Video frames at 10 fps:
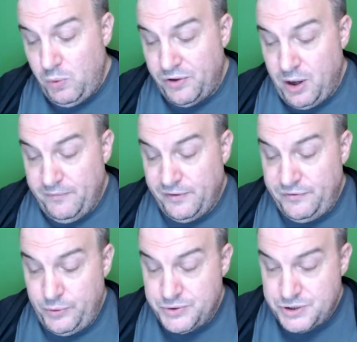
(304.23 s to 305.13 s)
with comfort
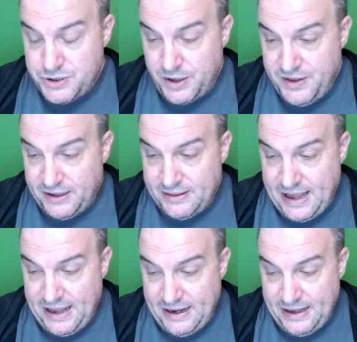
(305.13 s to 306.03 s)
foods. So I think
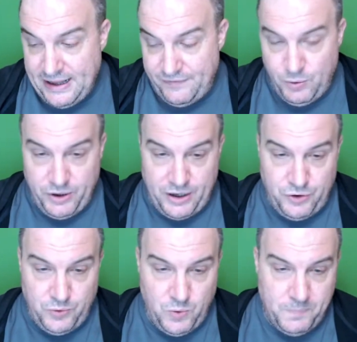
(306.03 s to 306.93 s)
that if you're going to
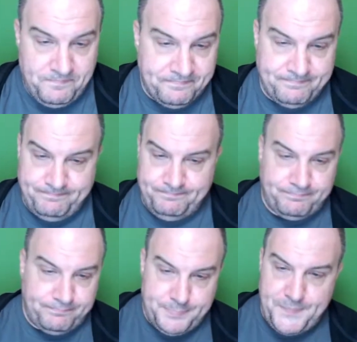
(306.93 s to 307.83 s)
do
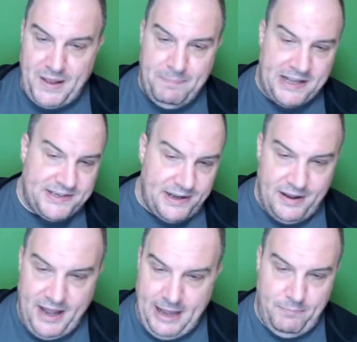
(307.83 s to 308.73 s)

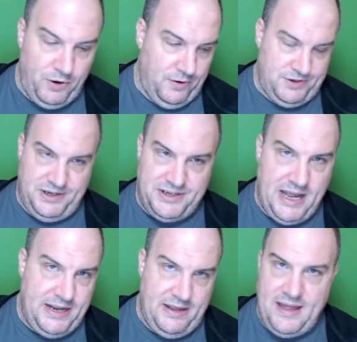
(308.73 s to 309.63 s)
pizza, hamburgers,
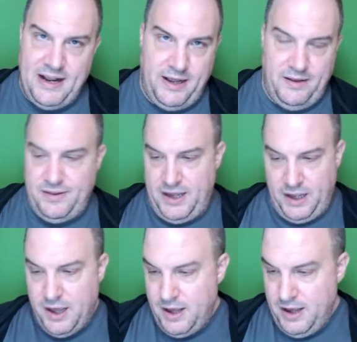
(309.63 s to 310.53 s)
lasagna, that kind of
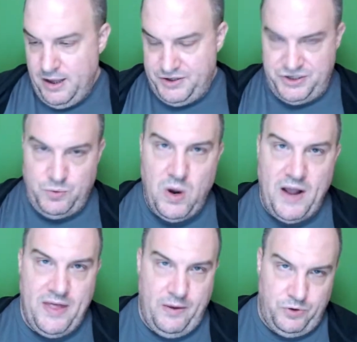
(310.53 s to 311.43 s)
thing, this is a
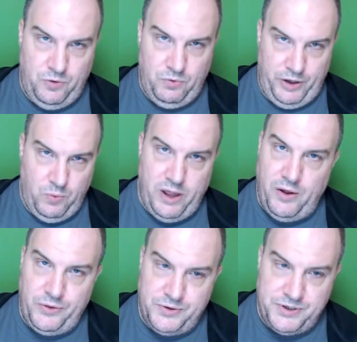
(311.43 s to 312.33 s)
wine that would do really
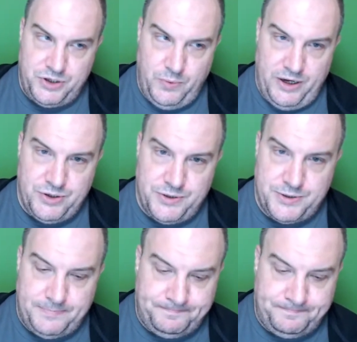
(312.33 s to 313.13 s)
well in those situations.